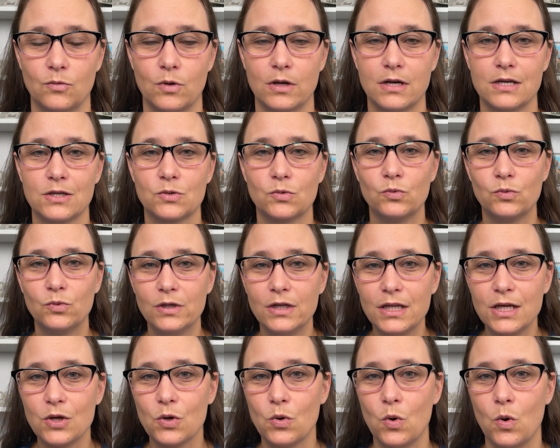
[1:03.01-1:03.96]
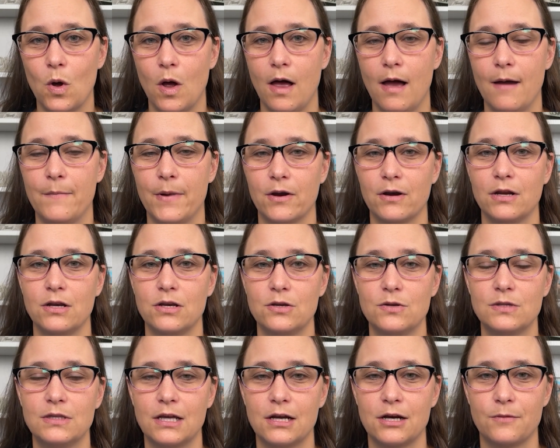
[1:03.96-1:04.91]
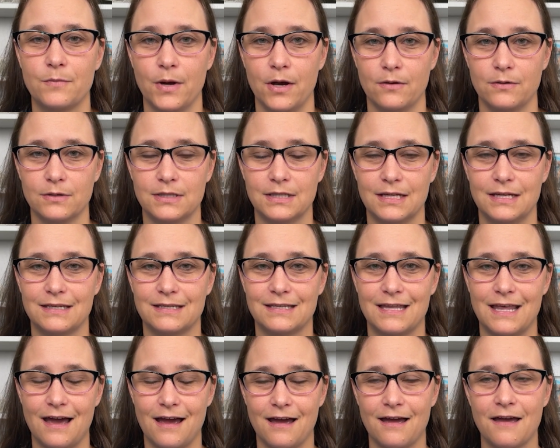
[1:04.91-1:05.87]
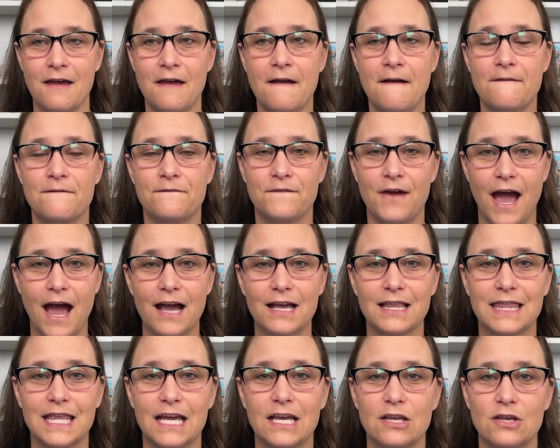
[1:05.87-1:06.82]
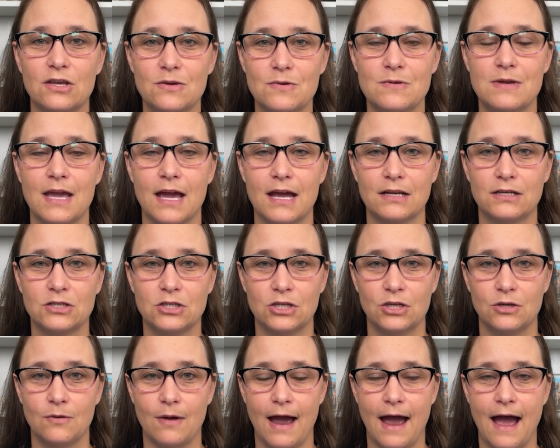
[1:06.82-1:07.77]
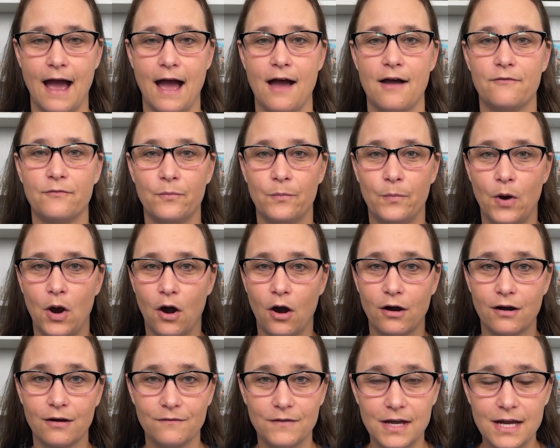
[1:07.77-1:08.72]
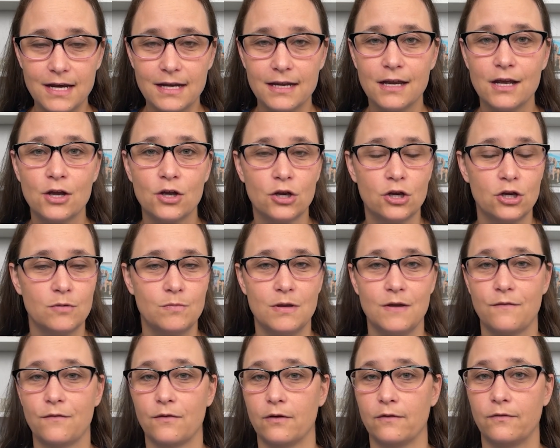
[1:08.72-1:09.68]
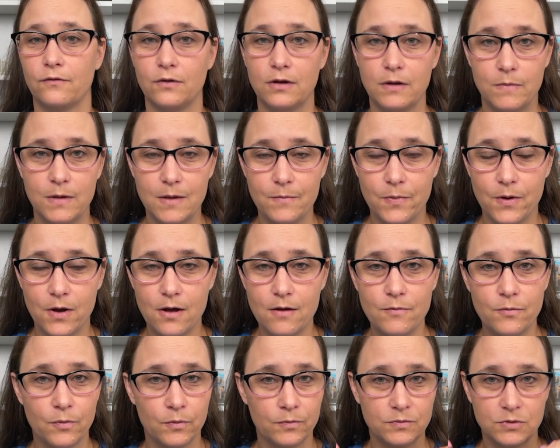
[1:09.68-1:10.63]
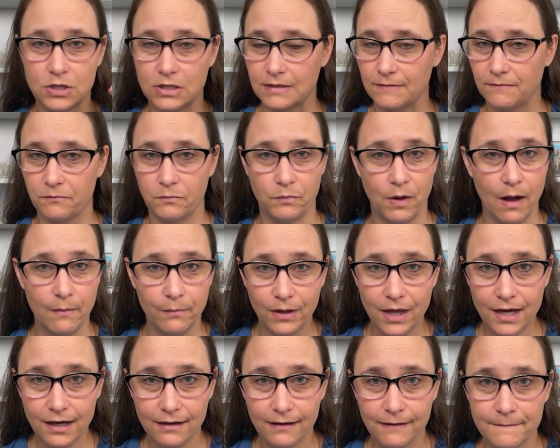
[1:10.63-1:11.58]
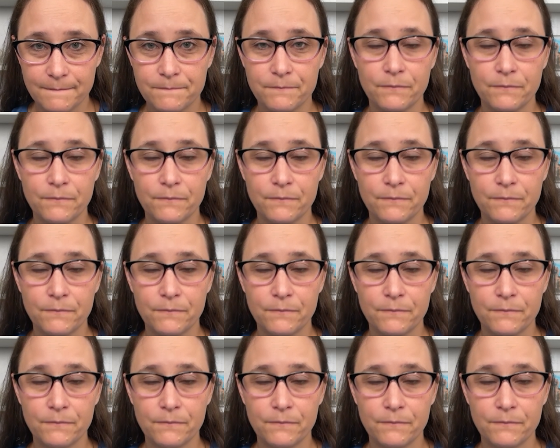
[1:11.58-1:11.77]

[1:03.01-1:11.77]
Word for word: What is really cool about a newsletter post is the fact that you get to have part of it could be for free people, just public.